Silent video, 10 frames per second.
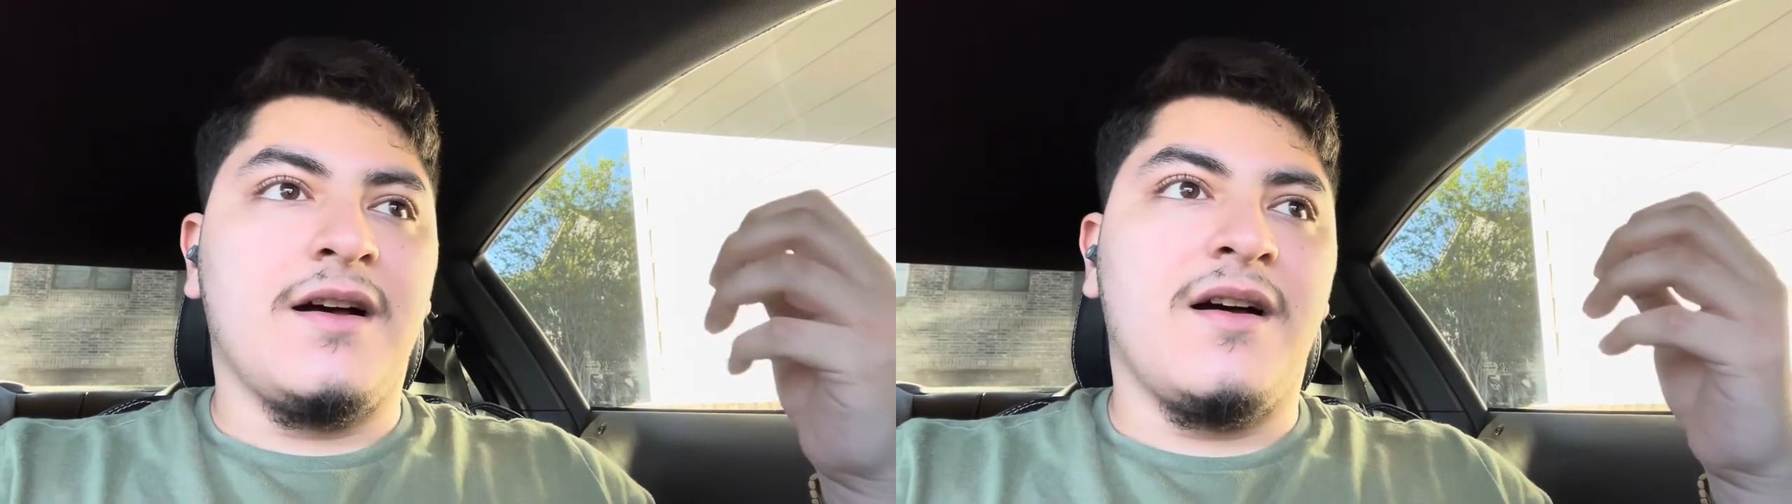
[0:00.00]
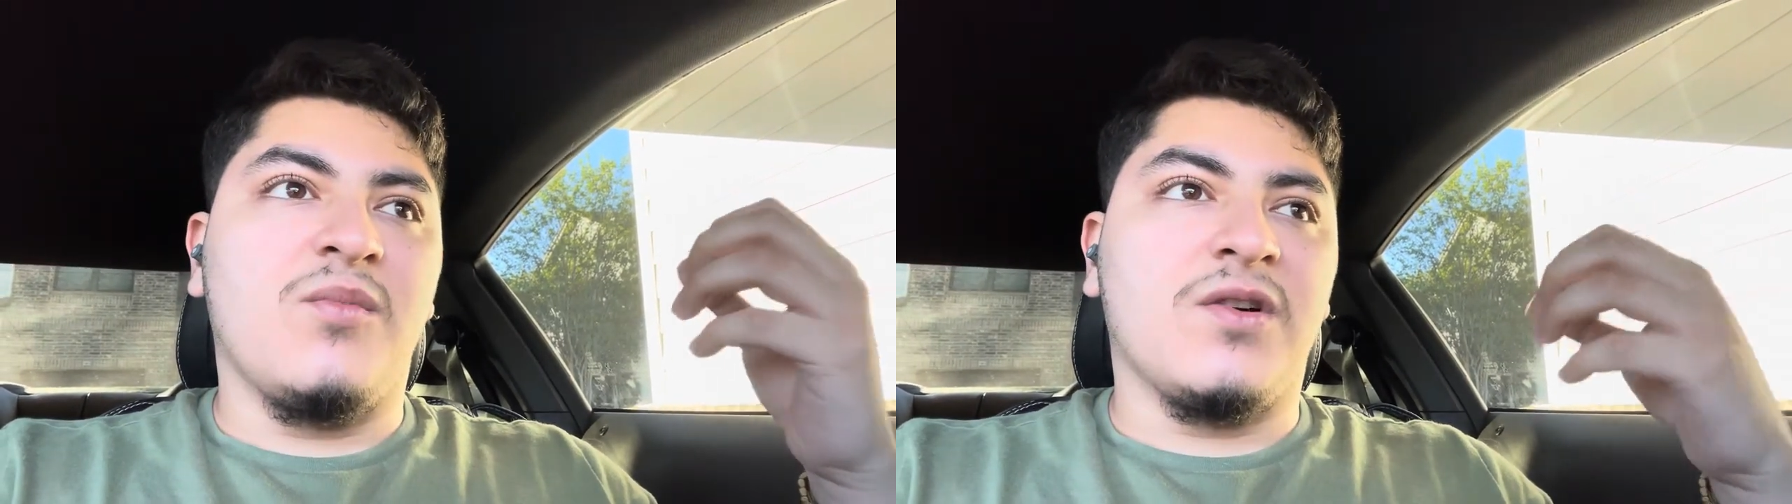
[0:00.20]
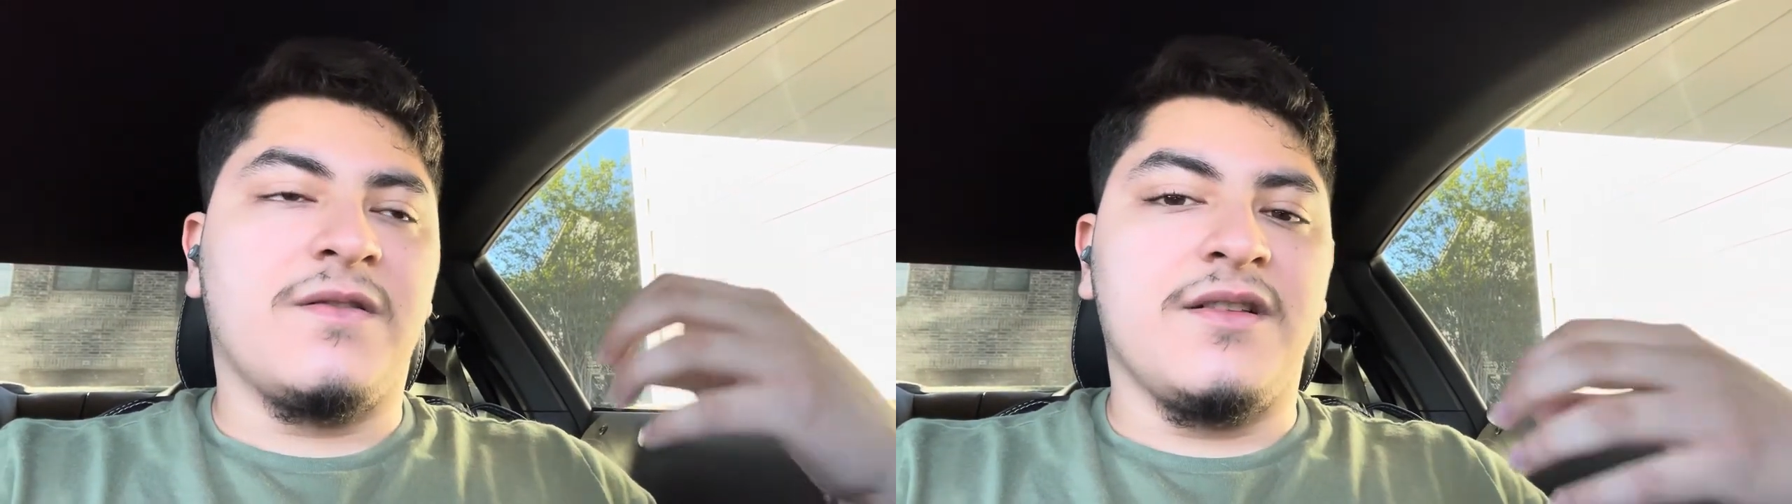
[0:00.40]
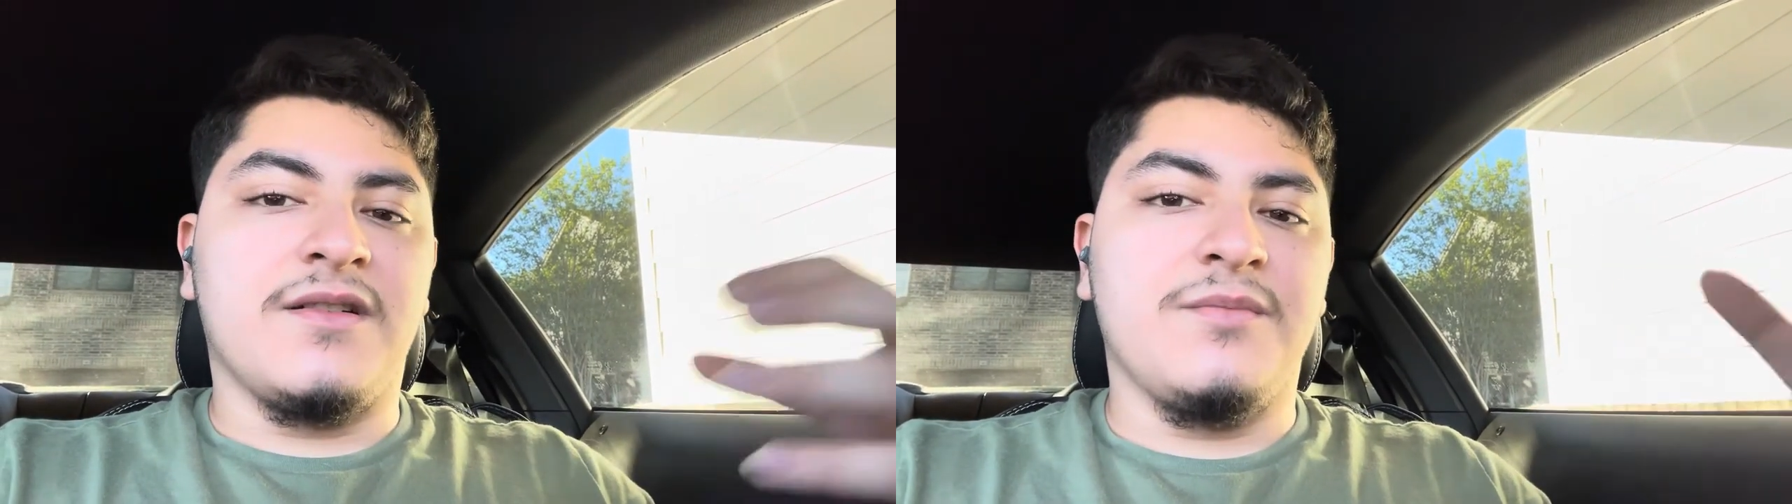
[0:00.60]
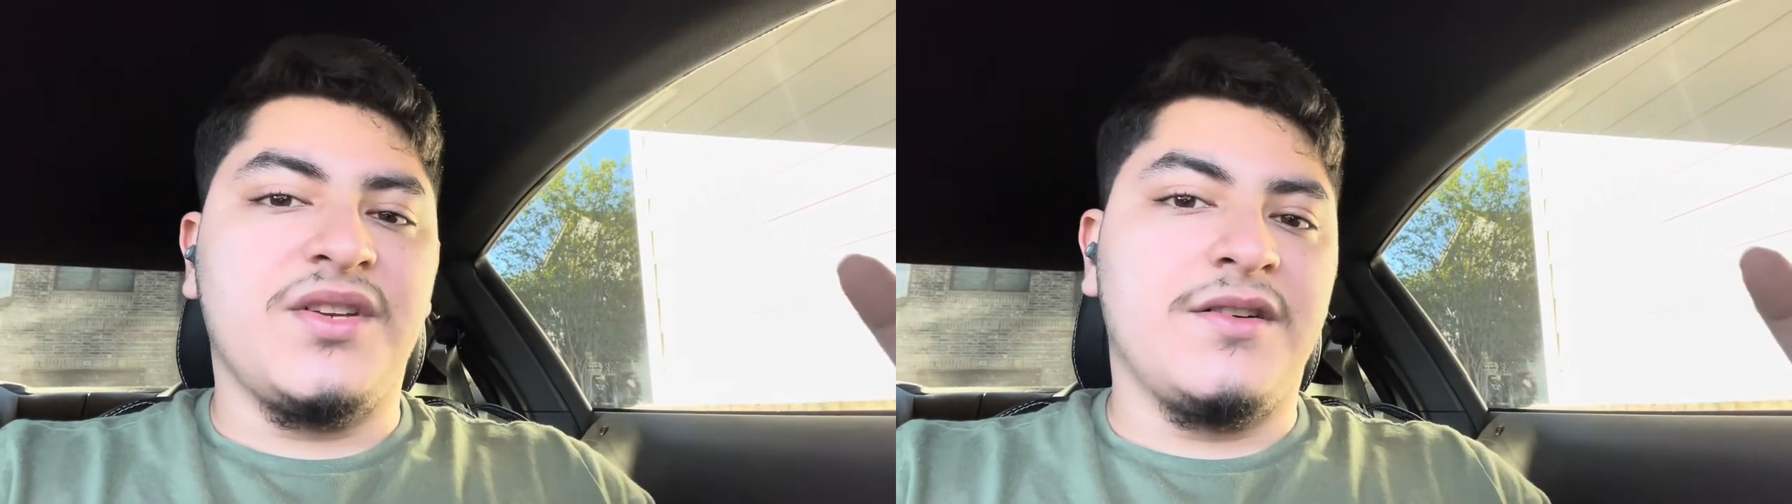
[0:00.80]
more for the
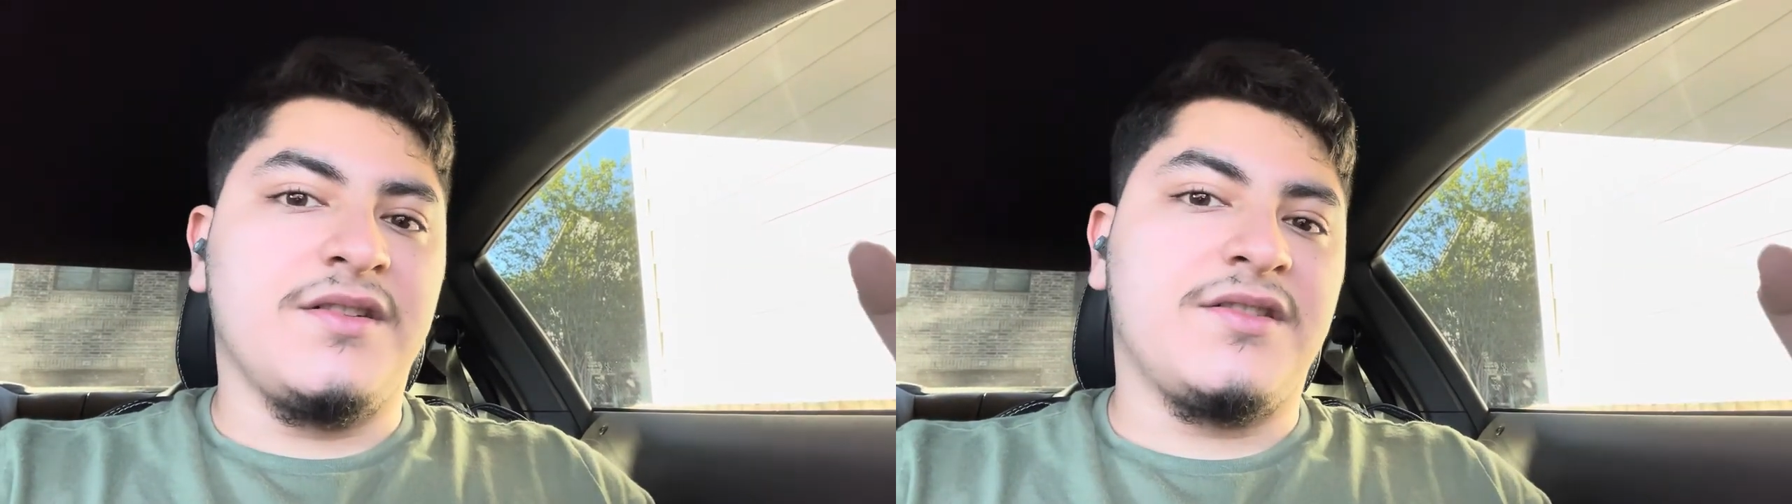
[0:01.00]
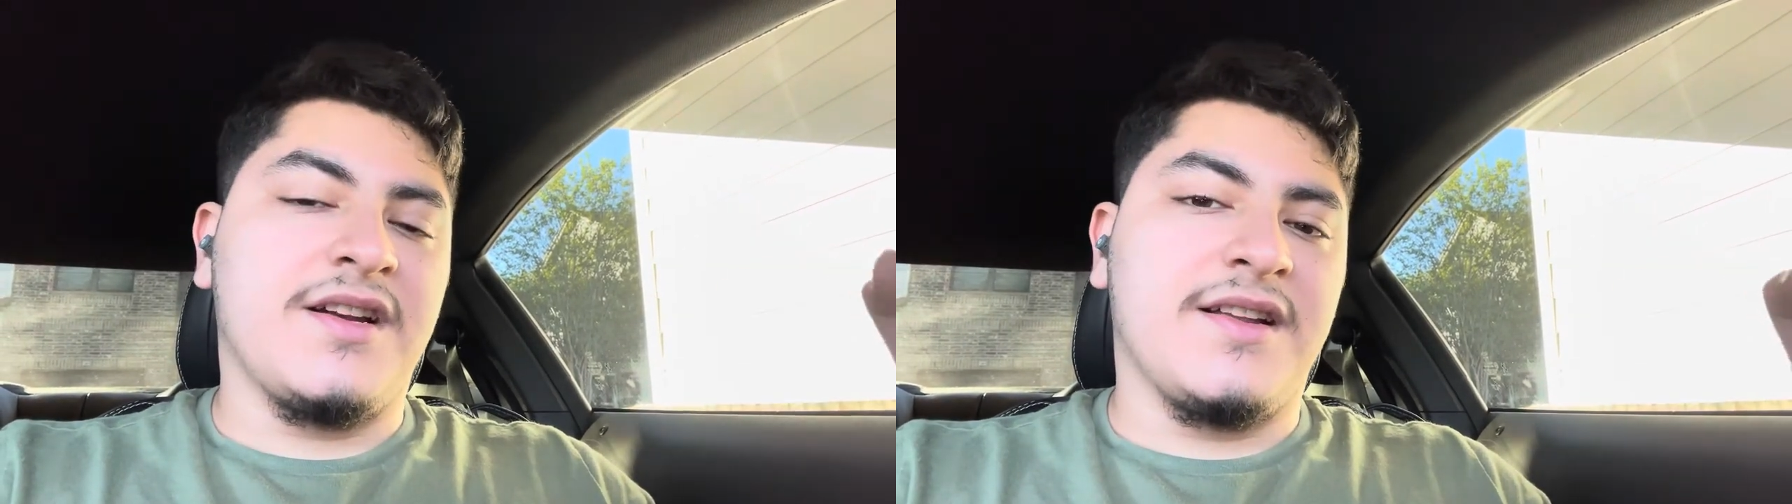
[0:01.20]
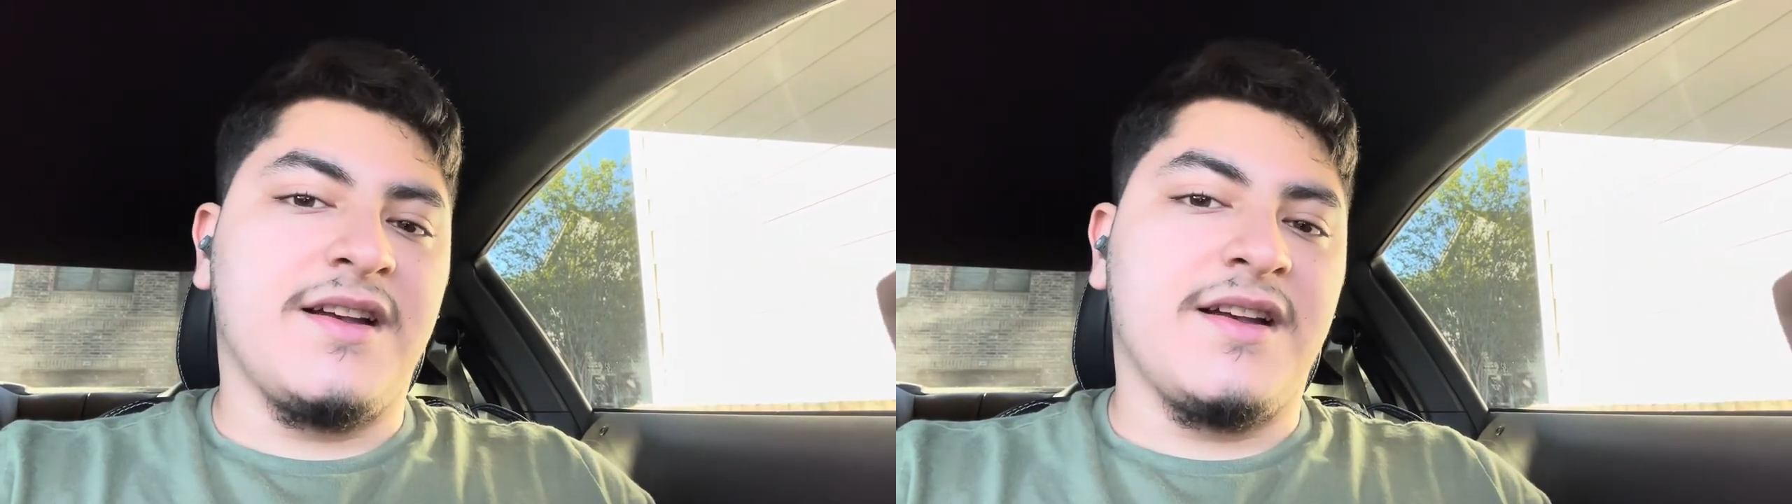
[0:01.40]
computer to try to